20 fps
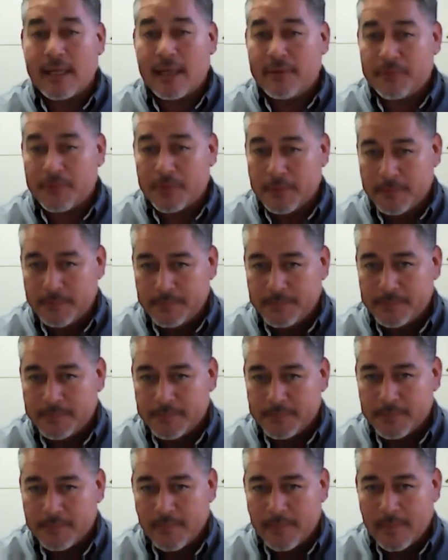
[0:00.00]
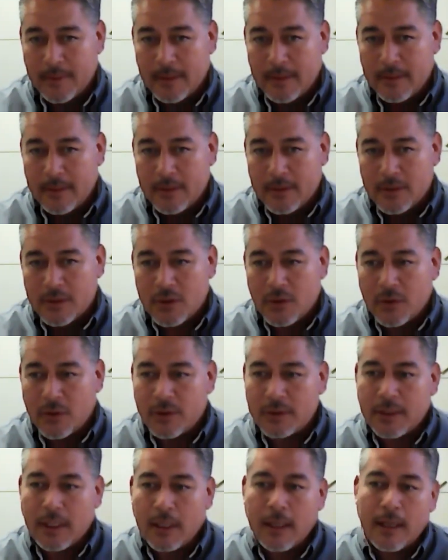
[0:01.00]
safer. So
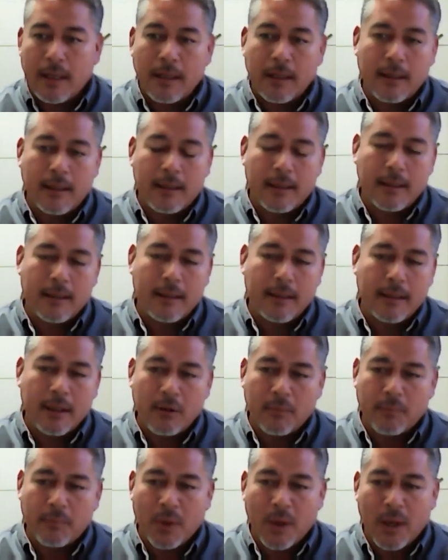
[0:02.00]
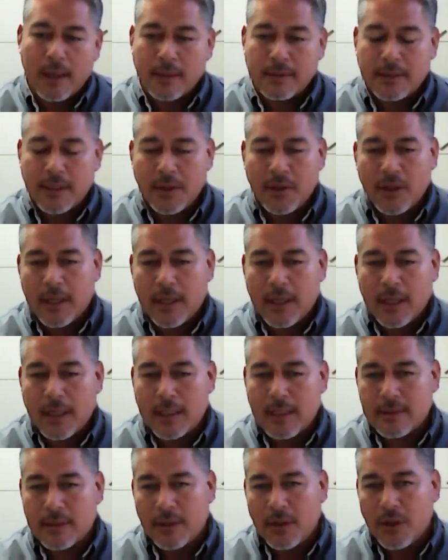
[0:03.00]
there's a lot of little products that you
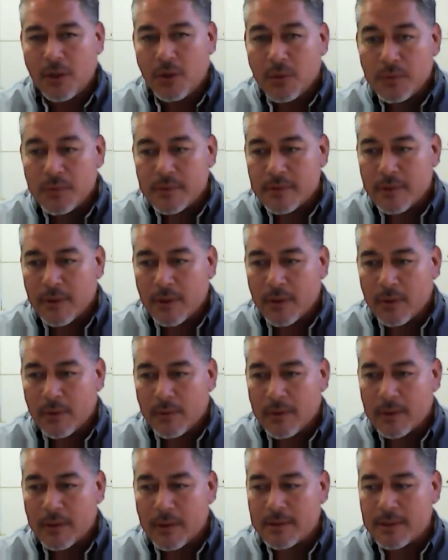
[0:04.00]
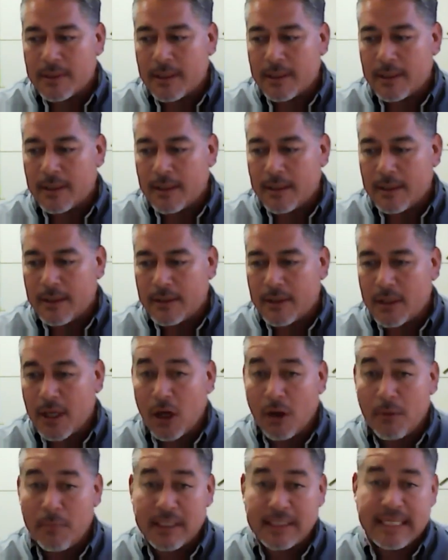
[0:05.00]
guys can use. There's
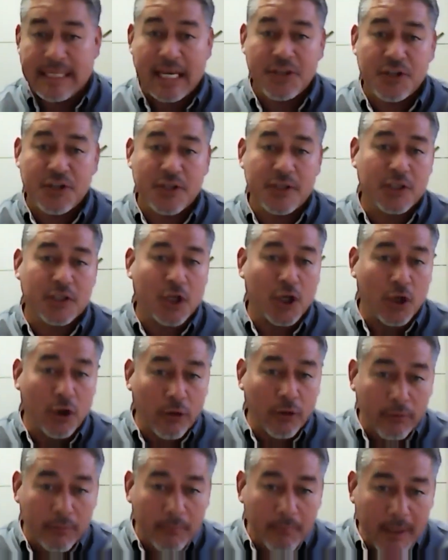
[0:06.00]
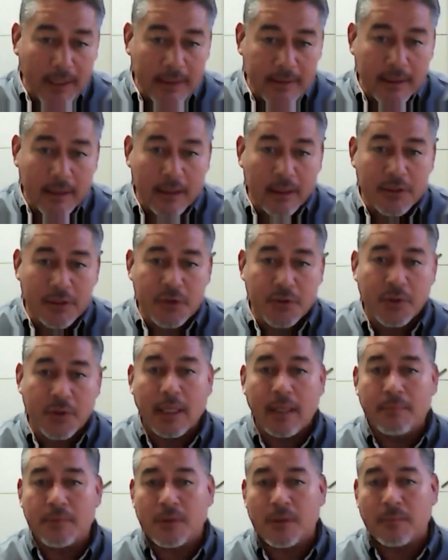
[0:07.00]
diatomaceous earth, basically to
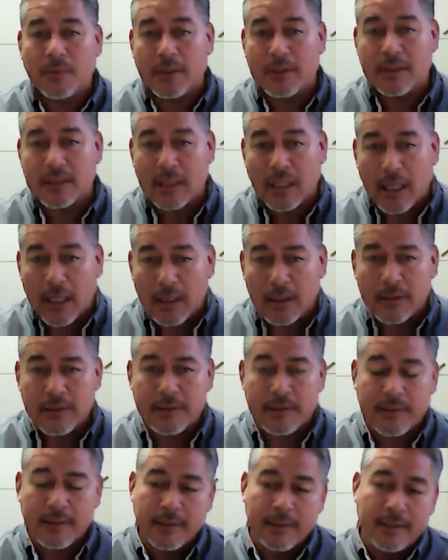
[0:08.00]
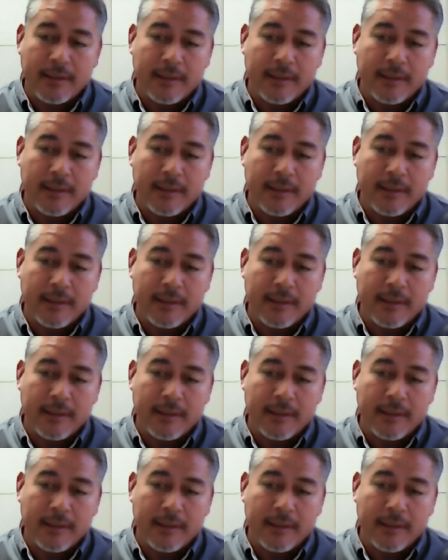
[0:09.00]
keep some of the slugs